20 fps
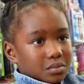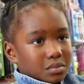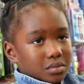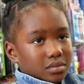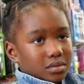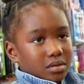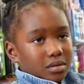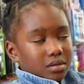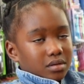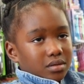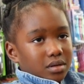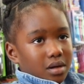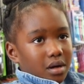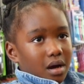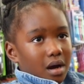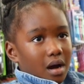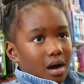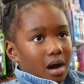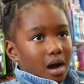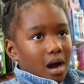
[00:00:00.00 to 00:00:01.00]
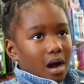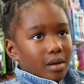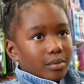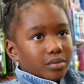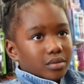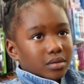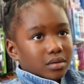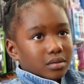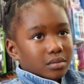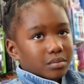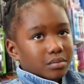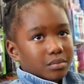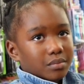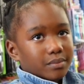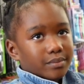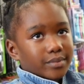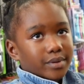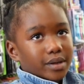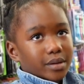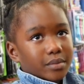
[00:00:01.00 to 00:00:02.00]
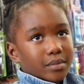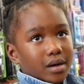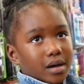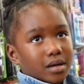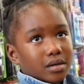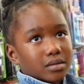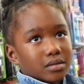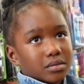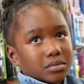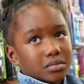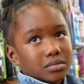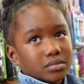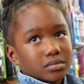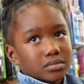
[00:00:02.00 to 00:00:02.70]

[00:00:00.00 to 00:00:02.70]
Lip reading: Because I would be by you.